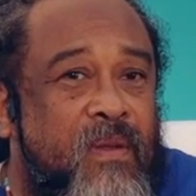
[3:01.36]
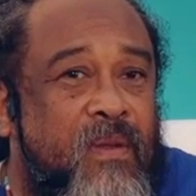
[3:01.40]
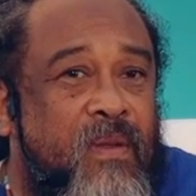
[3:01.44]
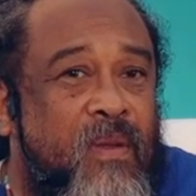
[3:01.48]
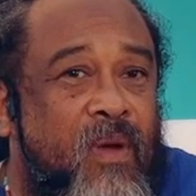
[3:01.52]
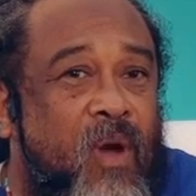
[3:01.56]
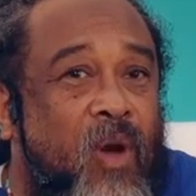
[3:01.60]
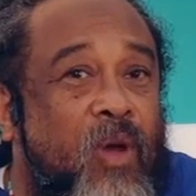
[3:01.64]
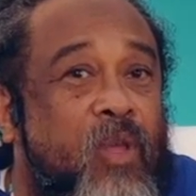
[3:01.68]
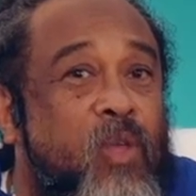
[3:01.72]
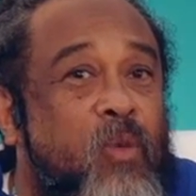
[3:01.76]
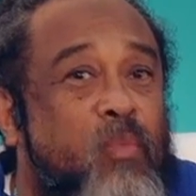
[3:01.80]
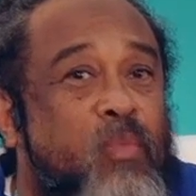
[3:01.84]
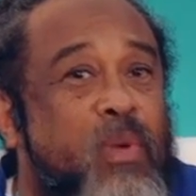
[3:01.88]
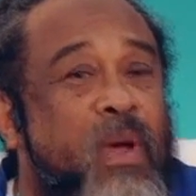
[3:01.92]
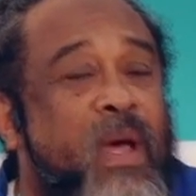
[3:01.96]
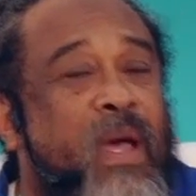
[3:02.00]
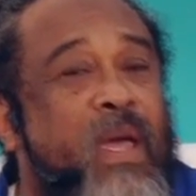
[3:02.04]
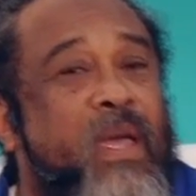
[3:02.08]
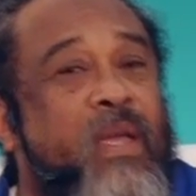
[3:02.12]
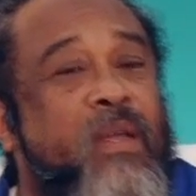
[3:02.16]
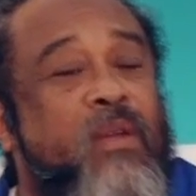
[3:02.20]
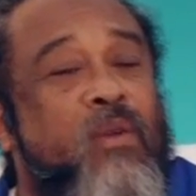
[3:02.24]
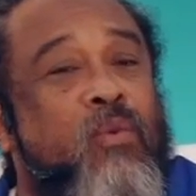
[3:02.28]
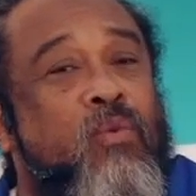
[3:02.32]

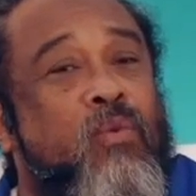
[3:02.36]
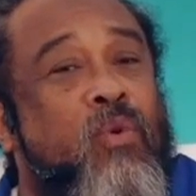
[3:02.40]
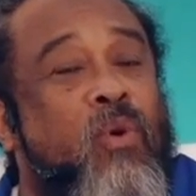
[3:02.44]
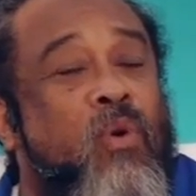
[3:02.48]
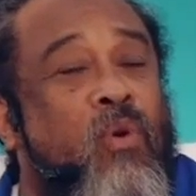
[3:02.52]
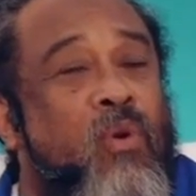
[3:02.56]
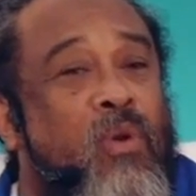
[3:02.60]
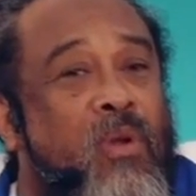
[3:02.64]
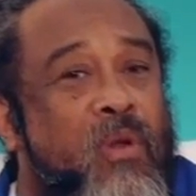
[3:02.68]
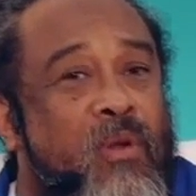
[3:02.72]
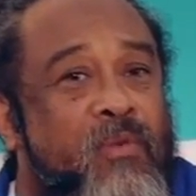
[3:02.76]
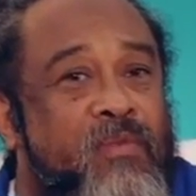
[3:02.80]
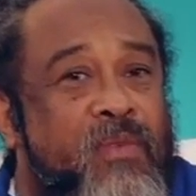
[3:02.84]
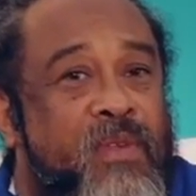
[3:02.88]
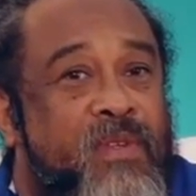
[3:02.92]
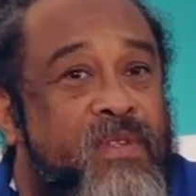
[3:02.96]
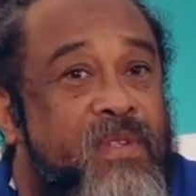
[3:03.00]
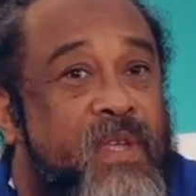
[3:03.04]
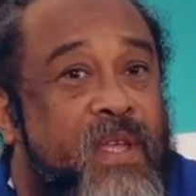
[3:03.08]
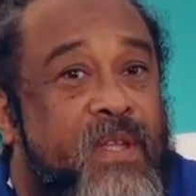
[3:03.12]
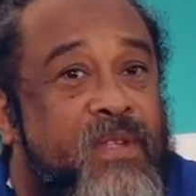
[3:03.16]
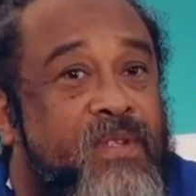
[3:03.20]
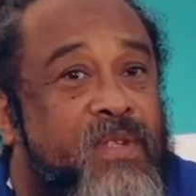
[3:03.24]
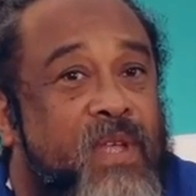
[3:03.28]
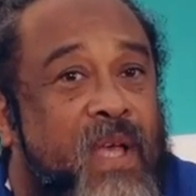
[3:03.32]
occupying the role of the
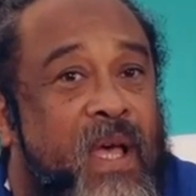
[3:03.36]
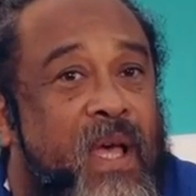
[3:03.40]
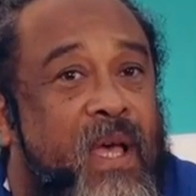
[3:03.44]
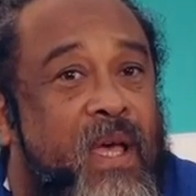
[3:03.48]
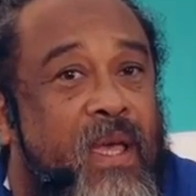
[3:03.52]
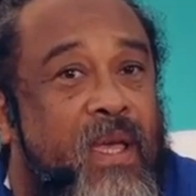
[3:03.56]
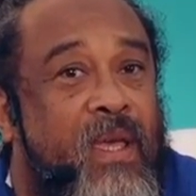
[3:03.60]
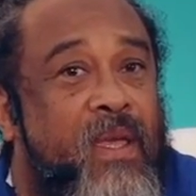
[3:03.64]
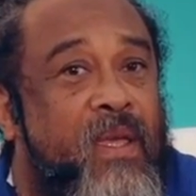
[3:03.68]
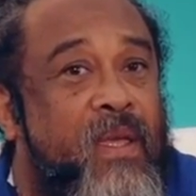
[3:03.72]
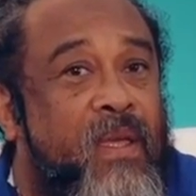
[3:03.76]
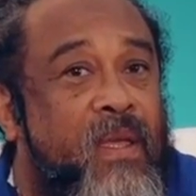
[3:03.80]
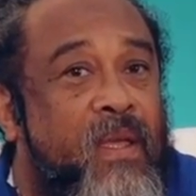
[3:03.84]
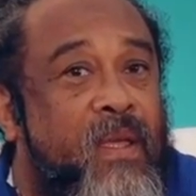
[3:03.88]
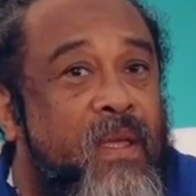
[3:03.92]
sense I